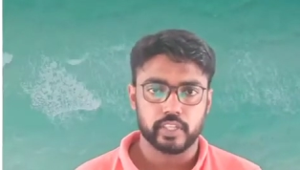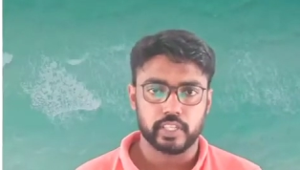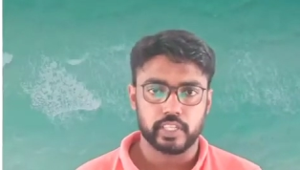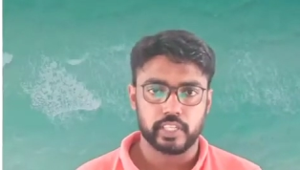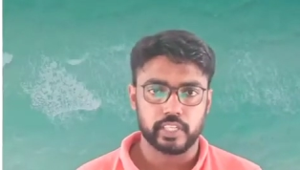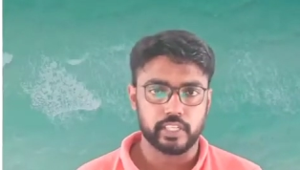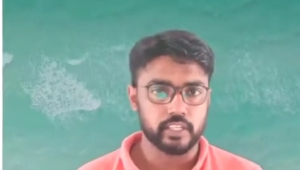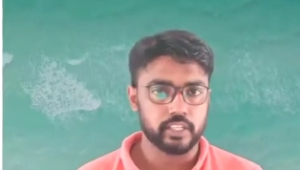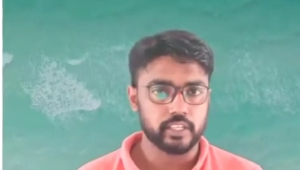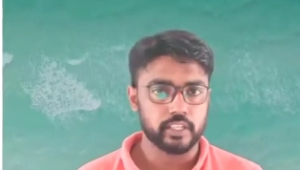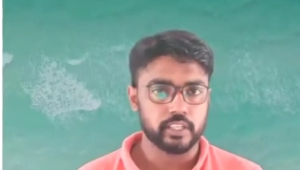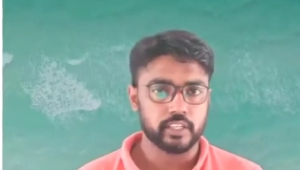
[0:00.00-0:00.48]

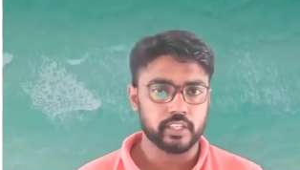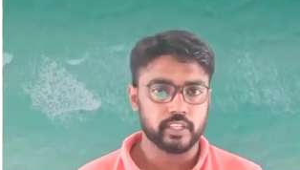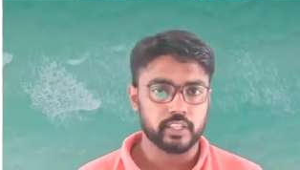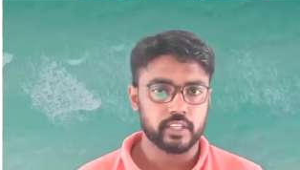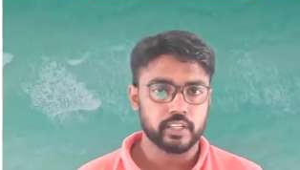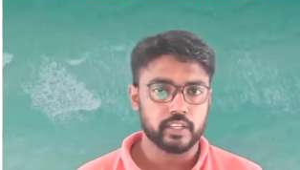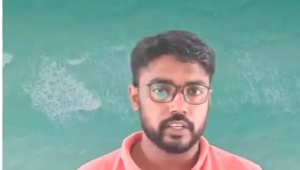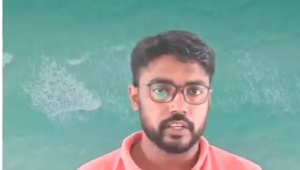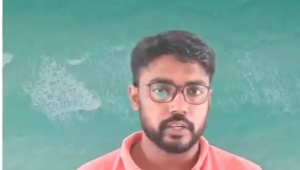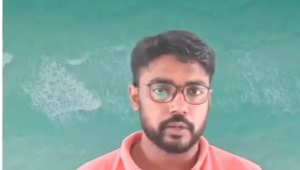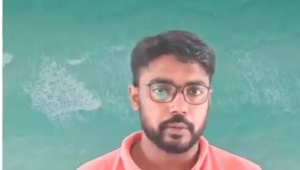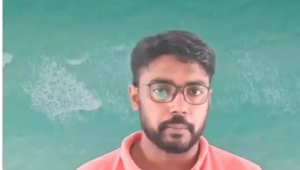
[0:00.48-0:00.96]
in
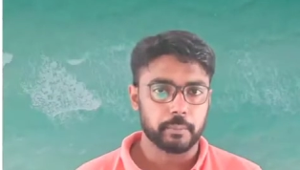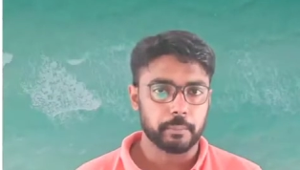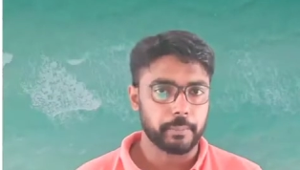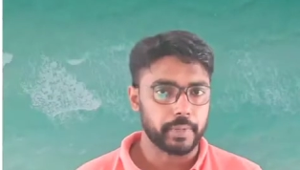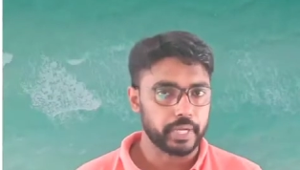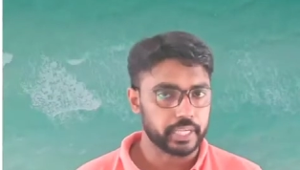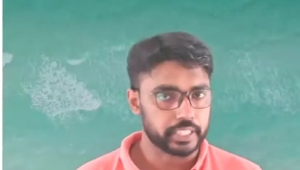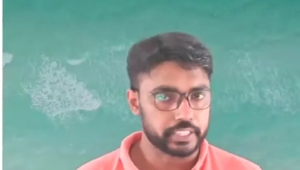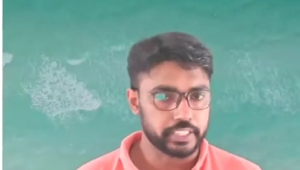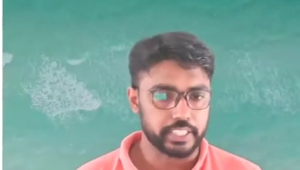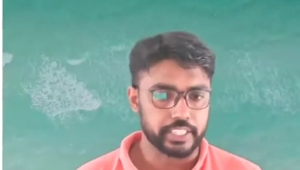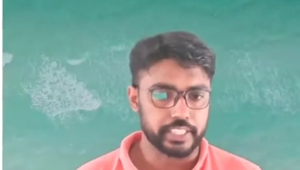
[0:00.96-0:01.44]

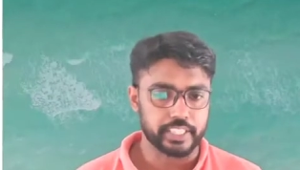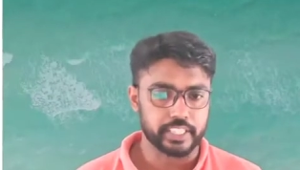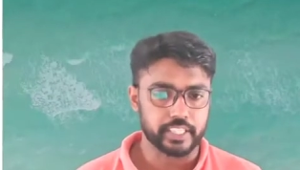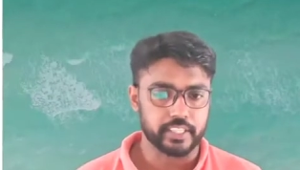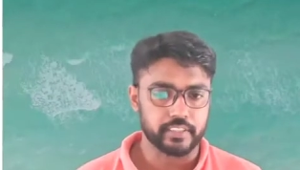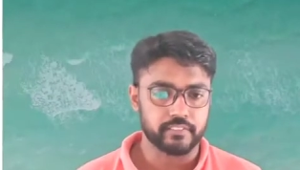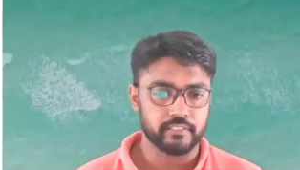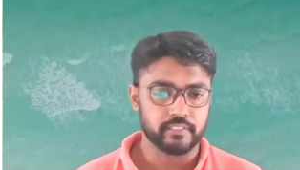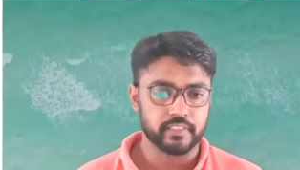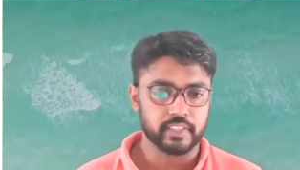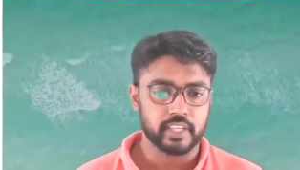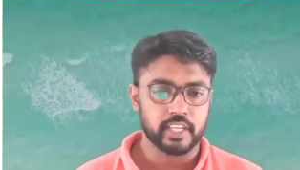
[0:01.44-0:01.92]

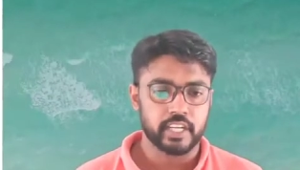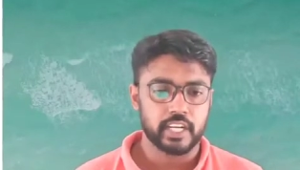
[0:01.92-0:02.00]
bacteria.